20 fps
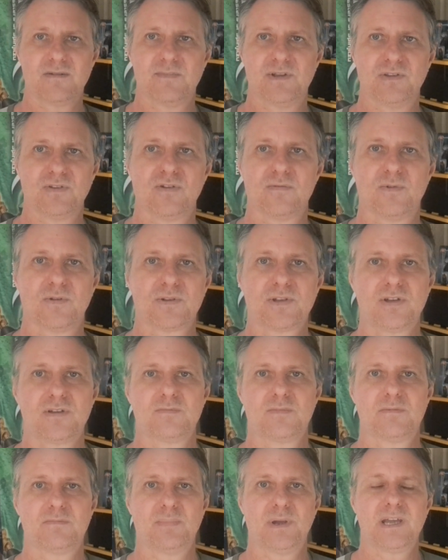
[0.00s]
normal
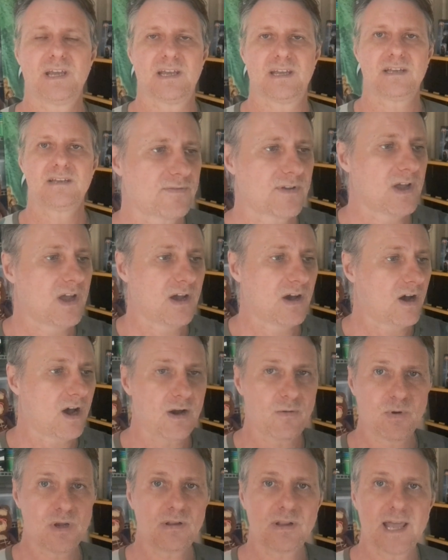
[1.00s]
human being. I
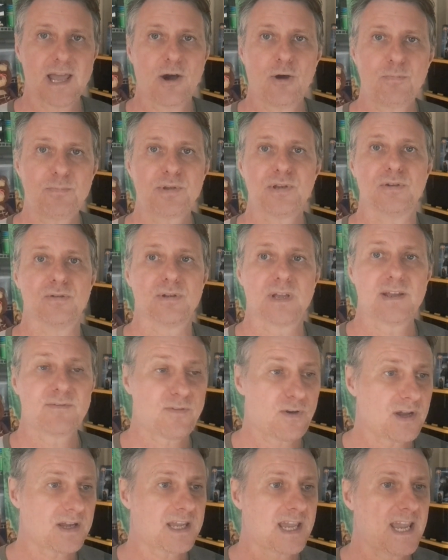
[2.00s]
will help you. If
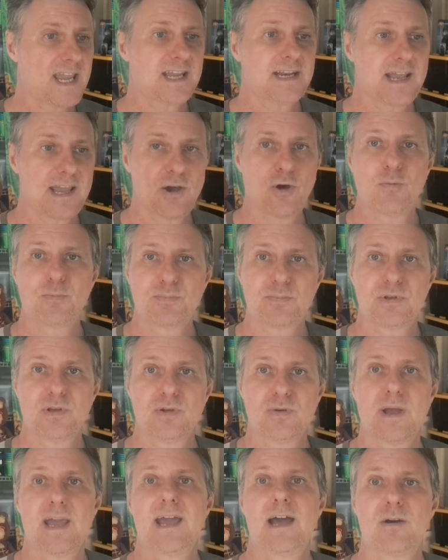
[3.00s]
I can help
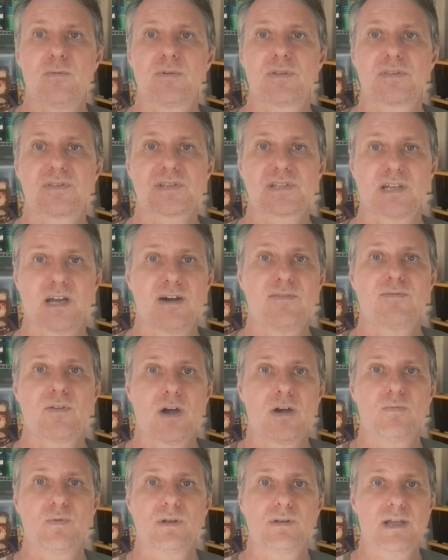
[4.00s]
you out with stuff,
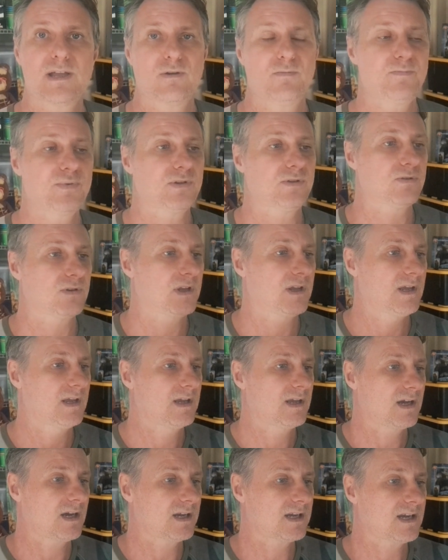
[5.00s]
I will help you.
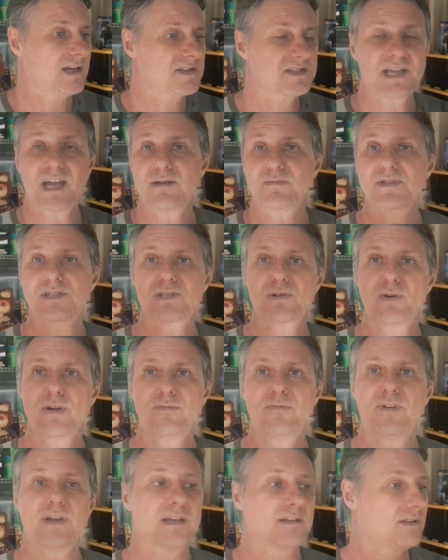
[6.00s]
Okay, same as Toy
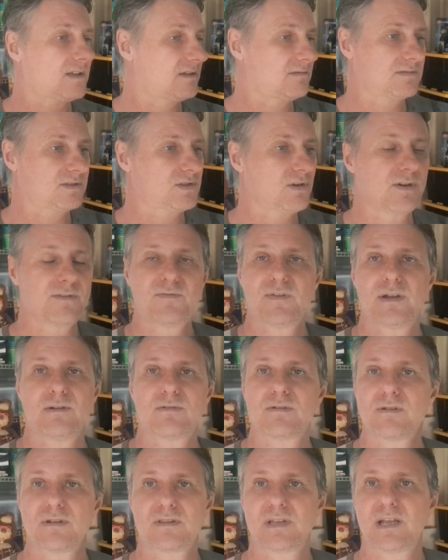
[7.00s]
Fair. The Toy Fair
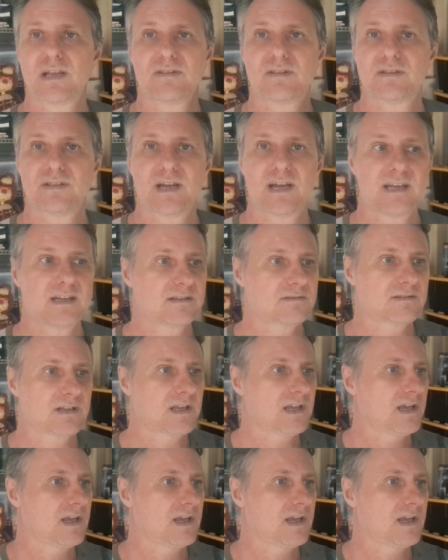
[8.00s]
we were at the other day, and